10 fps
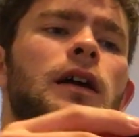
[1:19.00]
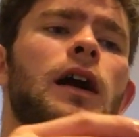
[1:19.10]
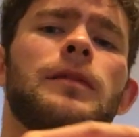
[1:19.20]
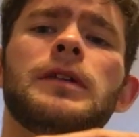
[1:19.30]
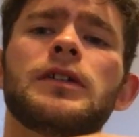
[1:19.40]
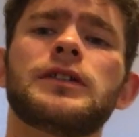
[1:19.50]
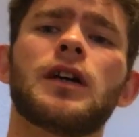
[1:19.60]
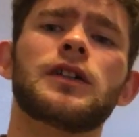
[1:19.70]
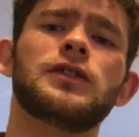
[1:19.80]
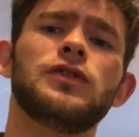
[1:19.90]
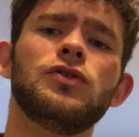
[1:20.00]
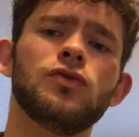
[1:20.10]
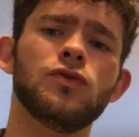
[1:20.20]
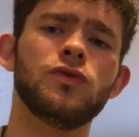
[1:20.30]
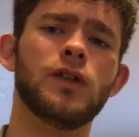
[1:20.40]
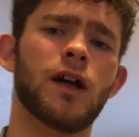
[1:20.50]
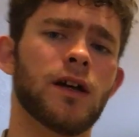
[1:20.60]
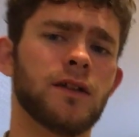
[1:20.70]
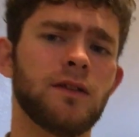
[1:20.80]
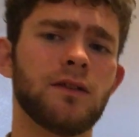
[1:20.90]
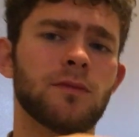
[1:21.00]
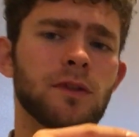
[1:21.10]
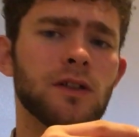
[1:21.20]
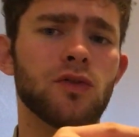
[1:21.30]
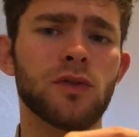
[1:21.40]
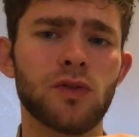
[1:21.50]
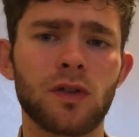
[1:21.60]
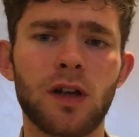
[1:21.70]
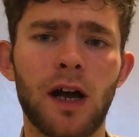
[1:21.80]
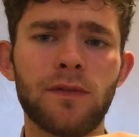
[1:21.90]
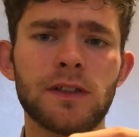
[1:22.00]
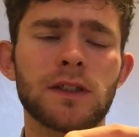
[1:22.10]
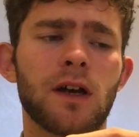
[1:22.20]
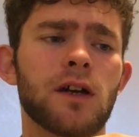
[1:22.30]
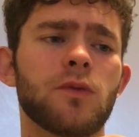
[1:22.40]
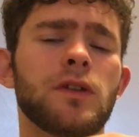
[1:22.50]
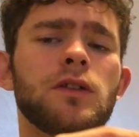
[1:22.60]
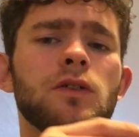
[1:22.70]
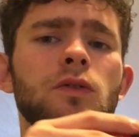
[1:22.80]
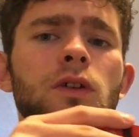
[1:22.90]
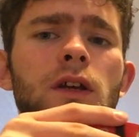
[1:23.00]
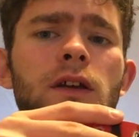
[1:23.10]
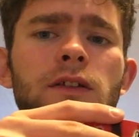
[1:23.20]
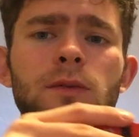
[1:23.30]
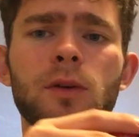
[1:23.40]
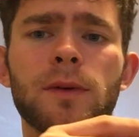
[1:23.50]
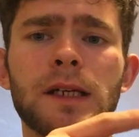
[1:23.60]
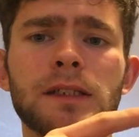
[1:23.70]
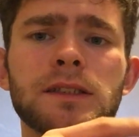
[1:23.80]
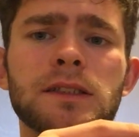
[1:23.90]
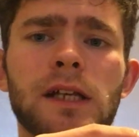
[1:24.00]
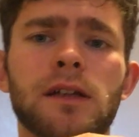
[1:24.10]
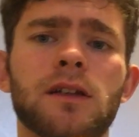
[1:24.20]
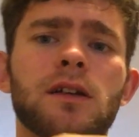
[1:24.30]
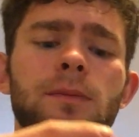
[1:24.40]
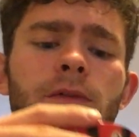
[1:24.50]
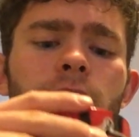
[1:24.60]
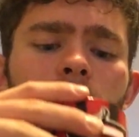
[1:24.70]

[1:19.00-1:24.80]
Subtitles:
I'm here to talk to you guys. I'm going to do a little coffee talk with you as I'm on my second cup of